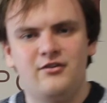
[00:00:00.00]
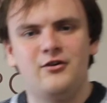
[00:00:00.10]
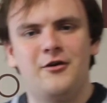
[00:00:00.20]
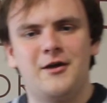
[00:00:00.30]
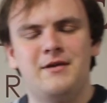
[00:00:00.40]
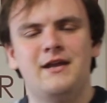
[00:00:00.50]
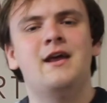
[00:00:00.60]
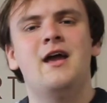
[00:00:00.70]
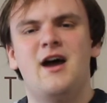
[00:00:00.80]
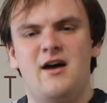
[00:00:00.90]
you know what I mean.
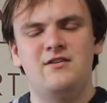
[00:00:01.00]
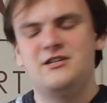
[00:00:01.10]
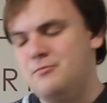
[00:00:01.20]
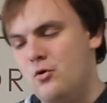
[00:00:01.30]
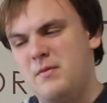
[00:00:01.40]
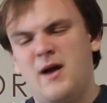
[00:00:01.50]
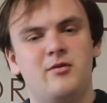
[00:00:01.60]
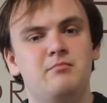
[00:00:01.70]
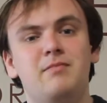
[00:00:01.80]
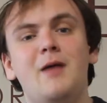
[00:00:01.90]
Vintage port,
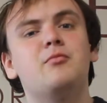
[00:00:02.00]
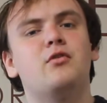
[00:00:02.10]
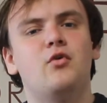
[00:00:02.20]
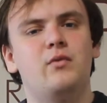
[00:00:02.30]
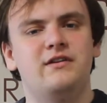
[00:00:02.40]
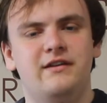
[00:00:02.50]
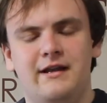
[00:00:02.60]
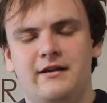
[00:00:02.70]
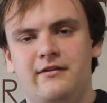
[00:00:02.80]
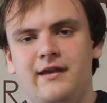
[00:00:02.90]
perhaps more of a winter
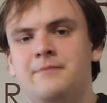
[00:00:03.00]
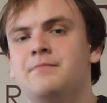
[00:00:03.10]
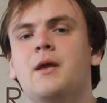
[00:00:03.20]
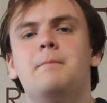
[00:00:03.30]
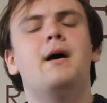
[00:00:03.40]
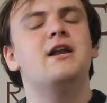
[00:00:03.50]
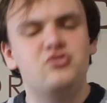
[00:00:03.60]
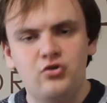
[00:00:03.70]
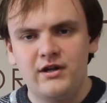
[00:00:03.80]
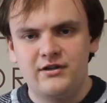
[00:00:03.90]
delicacy, but
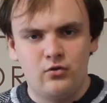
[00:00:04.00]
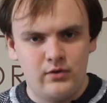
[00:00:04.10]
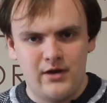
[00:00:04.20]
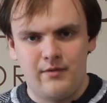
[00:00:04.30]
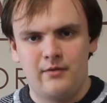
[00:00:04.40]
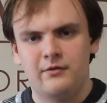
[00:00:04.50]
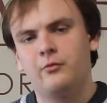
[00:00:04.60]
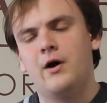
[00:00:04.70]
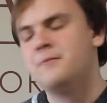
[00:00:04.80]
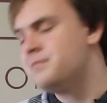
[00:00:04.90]
enjoyed all year round as
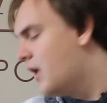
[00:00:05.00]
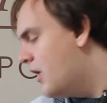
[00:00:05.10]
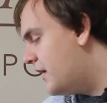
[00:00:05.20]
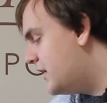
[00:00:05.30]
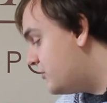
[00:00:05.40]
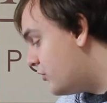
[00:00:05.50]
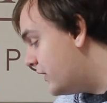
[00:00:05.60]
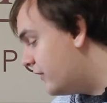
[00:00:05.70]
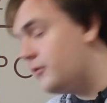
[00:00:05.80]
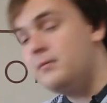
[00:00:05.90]
well. Thank you for joining
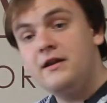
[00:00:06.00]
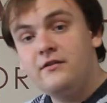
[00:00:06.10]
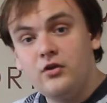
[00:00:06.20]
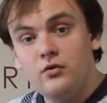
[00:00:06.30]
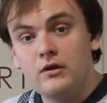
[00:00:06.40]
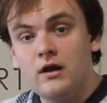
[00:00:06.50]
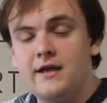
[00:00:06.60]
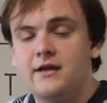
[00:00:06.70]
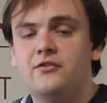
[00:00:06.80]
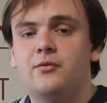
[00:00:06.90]
us. Please do
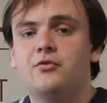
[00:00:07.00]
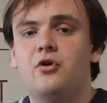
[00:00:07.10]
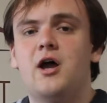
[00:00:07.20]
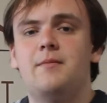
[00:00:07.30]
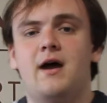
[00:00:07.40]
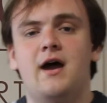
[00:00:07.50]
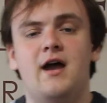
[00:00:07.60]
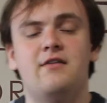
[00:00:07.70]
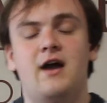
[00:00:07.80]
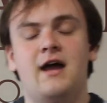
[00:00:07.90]
like, subscribe,
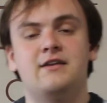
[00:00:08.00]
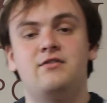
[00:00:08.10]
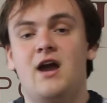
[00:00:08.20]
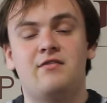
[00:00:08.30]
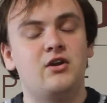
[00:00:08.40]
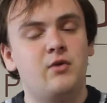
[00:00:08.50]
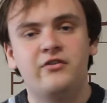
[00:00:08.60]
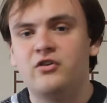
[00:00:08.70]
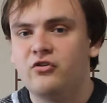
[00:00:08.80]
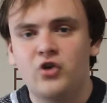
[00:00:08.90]
and if you have any
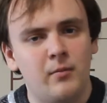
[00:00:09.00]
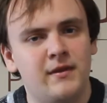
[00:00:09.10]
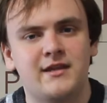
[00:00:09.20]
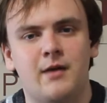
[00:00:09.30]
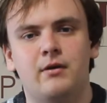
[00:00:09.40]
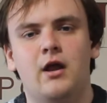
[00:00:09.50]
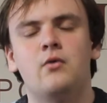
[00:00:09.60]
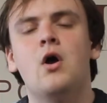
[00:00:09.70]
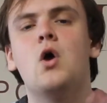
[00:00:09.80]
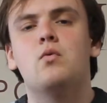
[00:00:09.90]
questions, comment them down below.
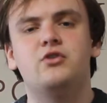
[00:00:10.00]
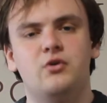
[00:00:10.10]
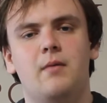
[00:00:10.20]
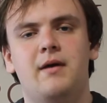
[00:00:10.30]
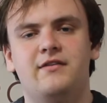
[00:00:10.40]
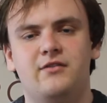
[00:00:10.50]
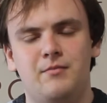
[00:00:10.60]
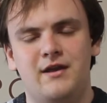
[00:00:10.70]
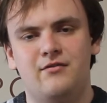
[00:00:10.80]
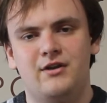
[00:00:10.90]
We'll do our best to
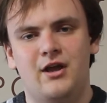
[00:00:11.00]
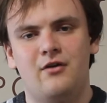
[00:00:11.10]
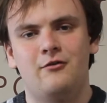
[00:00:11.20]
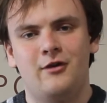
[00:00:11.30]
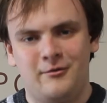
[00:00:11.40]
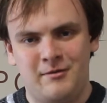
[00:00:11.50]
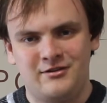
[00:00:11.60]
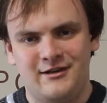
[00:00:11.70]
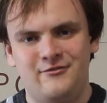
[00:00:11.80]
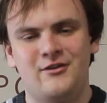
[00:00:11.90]
make a video
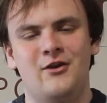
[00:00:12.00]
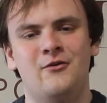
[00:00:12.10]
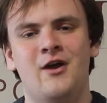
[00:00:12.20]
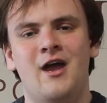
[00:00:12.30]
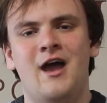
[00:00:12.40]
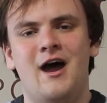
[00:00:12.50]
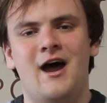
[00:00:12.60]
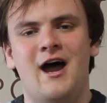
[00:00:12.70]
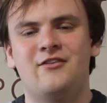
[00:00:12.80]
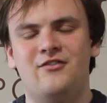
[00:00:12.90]
especially for you.
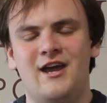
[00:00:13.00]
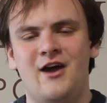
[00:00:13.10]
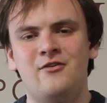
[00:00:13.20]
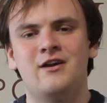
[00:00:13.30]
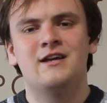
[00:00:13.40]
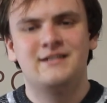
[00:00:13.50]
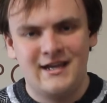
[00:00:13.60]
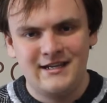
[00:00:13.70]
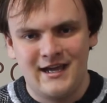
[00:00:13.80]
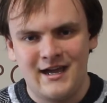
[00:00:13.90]
As for now,
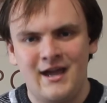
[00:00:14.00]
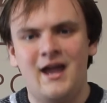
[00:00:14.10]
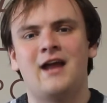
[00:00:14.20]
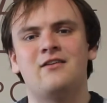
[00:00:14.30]
take care and